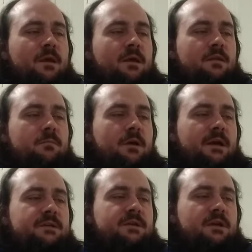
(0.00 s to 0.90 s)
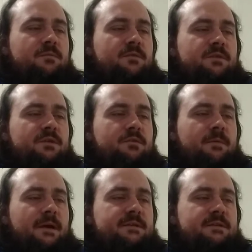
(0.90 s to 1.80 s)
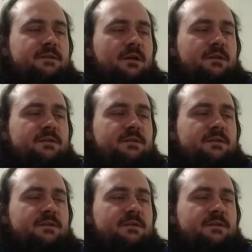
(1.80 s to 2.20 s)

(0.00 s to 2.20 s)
The bright sun moves into Pisces on the